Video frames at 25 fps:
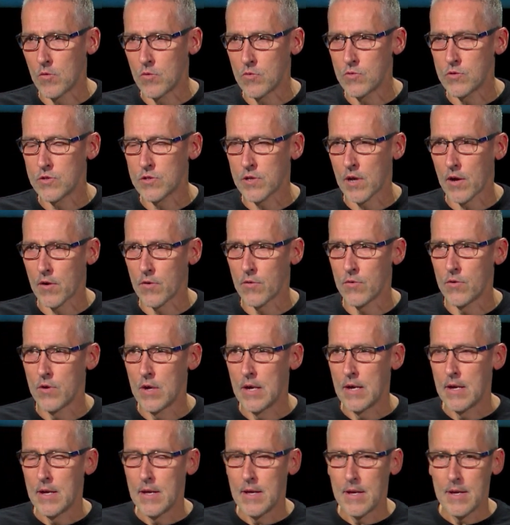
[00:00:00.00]
also
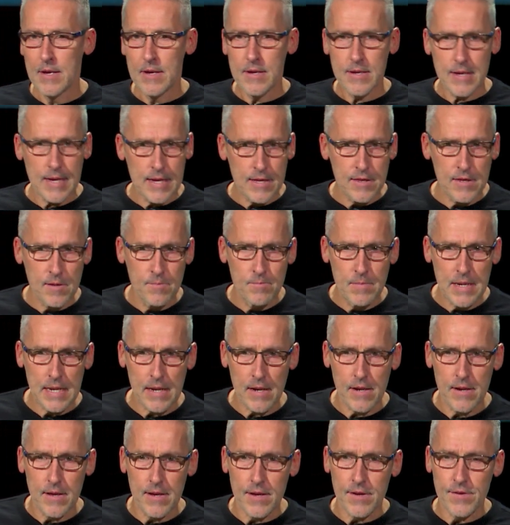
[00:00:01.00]
in the
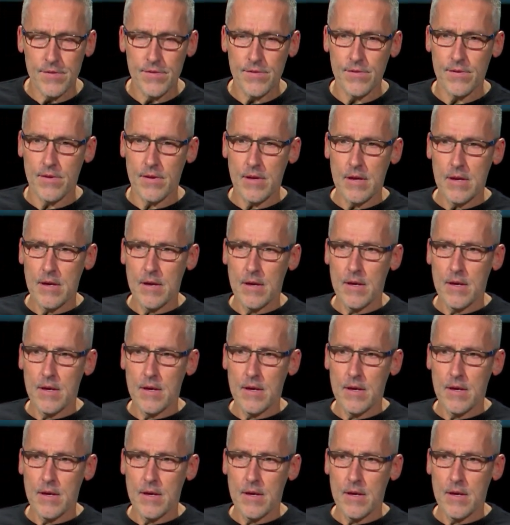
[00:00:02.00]
Middle East.